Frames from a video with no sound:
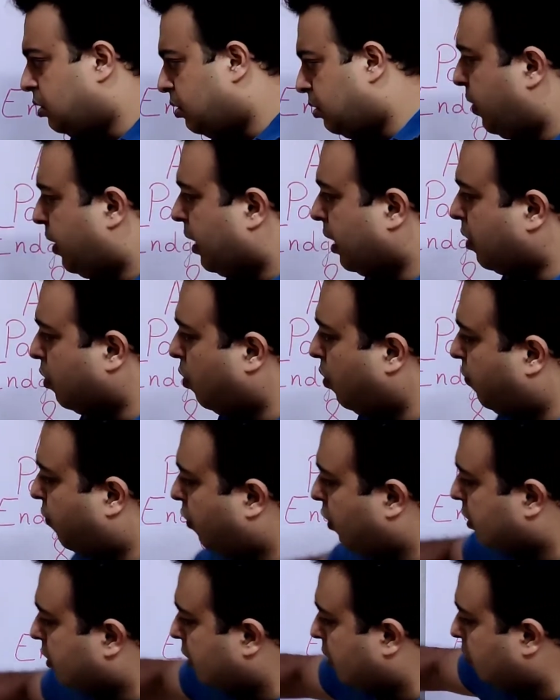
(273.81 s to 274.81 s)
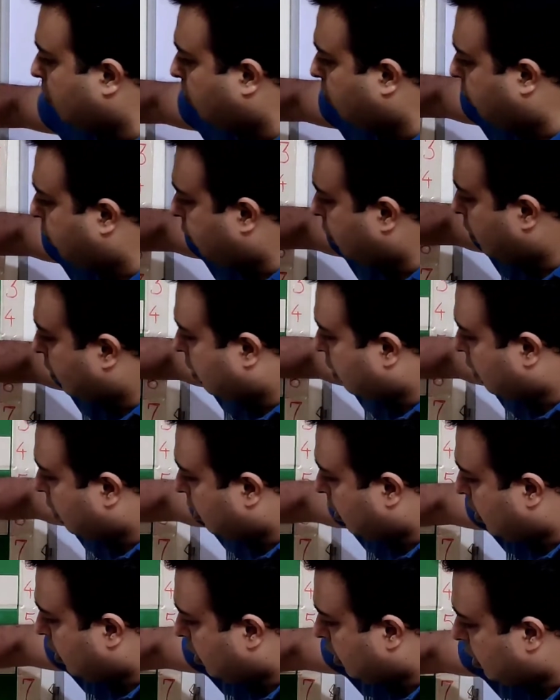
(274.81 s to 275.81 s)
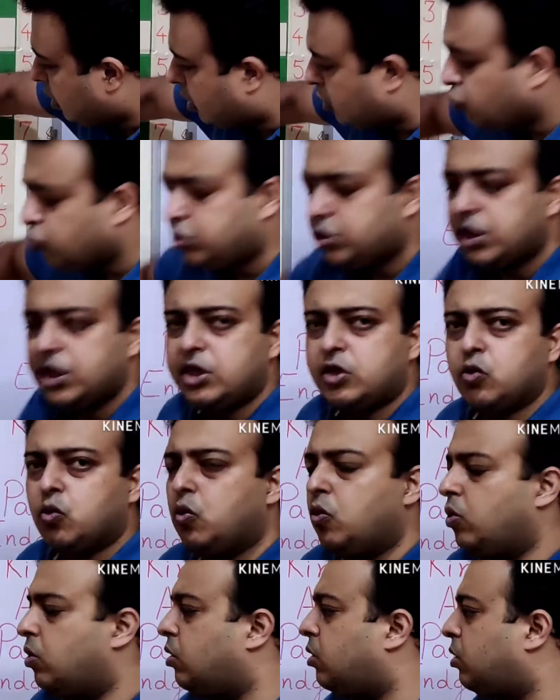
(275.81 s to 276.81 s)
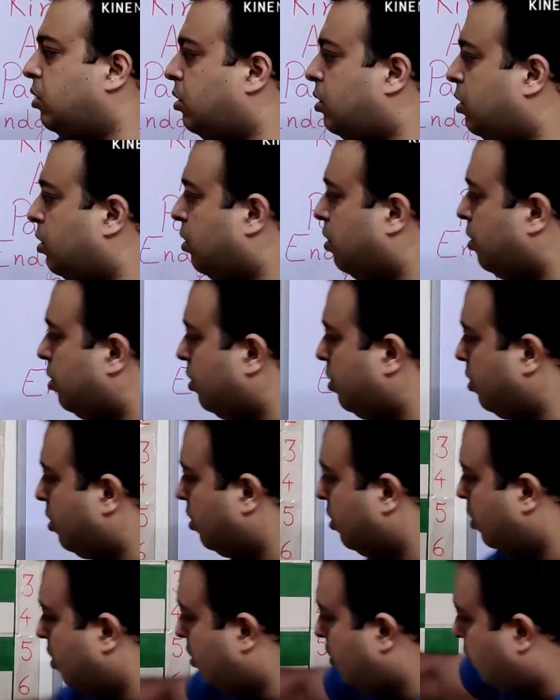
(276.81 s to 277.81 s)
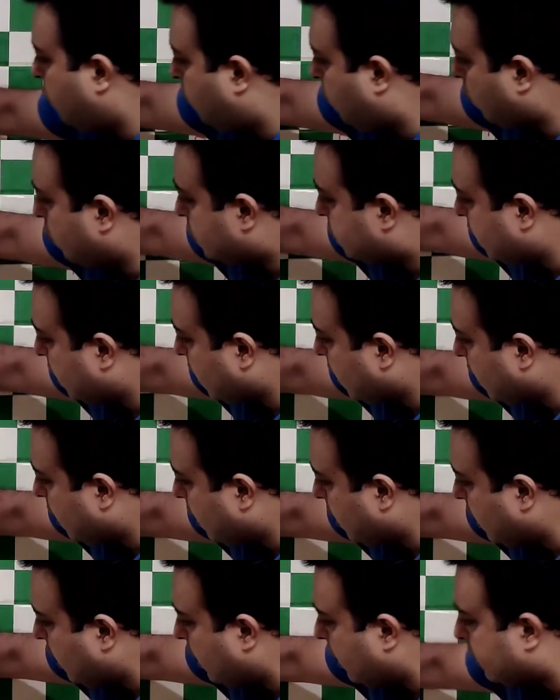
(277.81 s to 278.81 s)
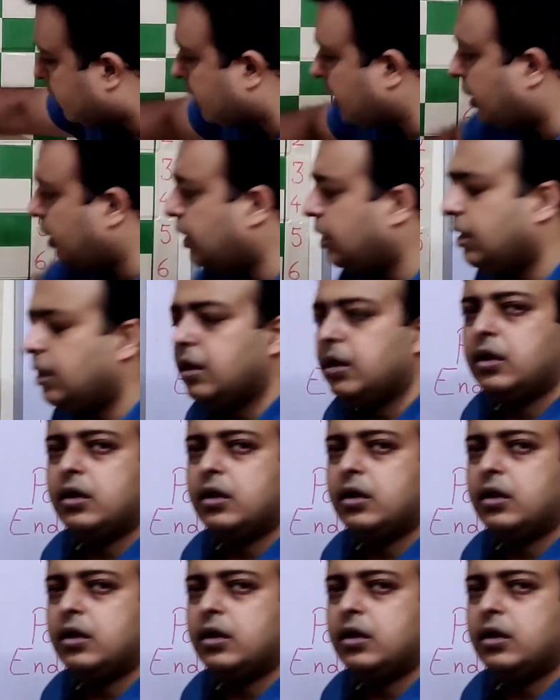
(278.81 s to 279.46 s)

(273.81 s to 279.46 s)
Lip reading: We can go for the move qc2, forcing a3.